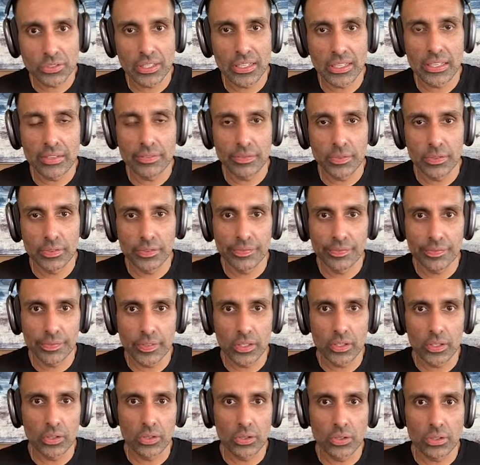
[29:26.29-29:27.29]
And if you
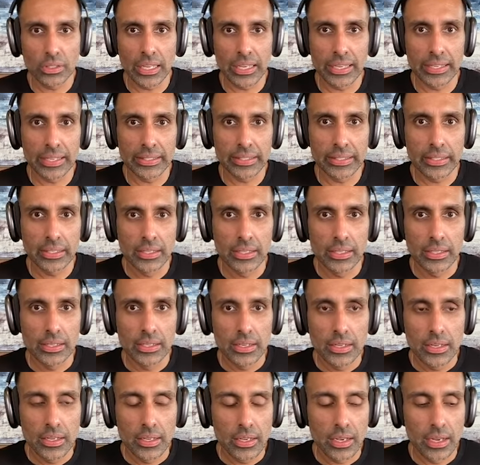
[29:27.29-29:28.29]
feel like
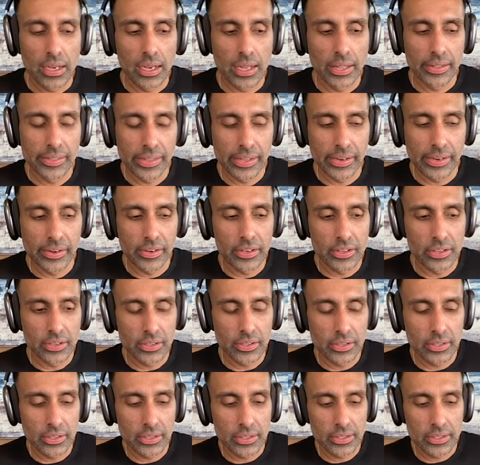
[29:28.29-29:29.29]
uh,
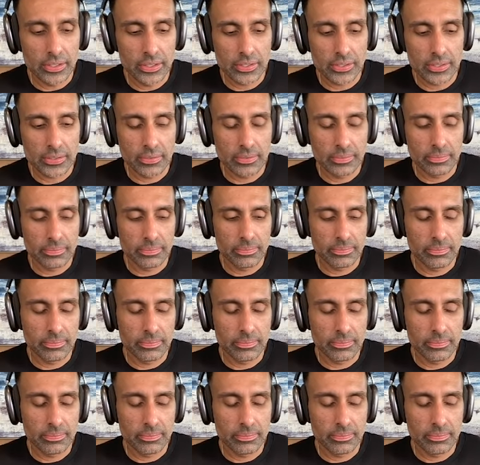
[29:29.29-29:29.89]
there it's